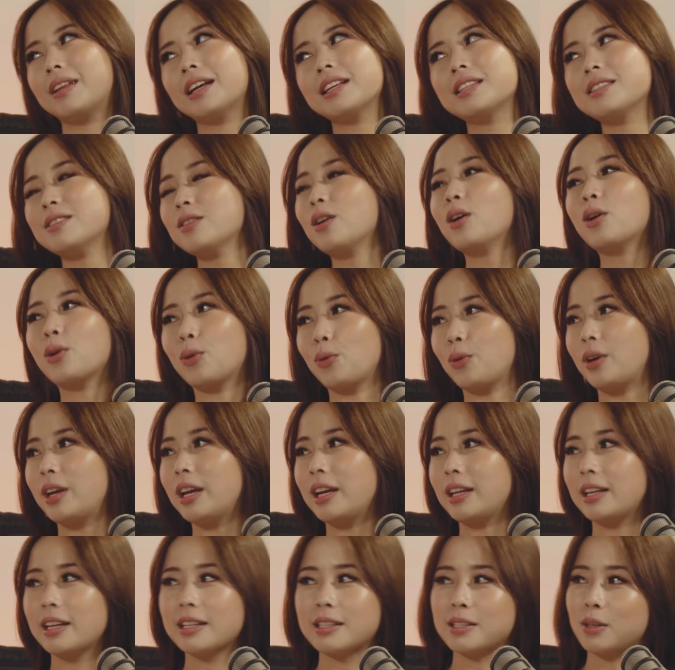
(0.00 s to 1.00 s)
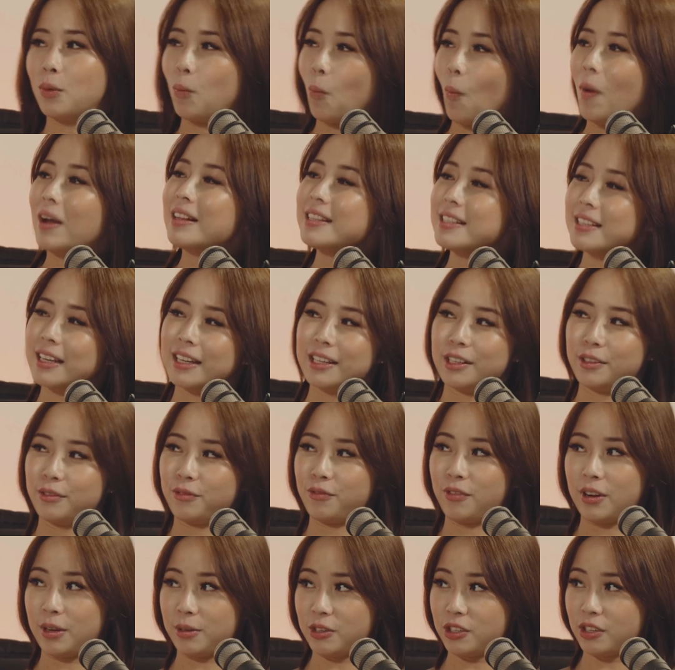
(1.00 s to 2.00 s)
that's not okay. That's a one-sided
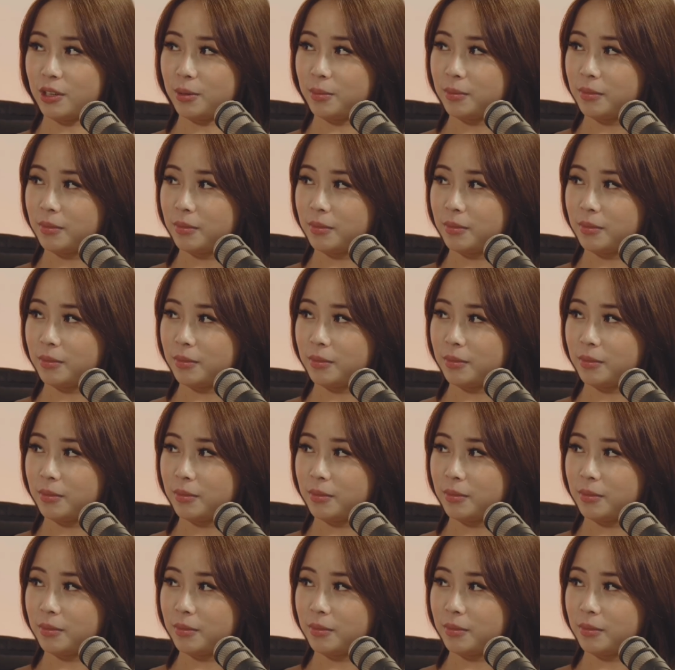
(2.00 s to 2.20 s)
friendship.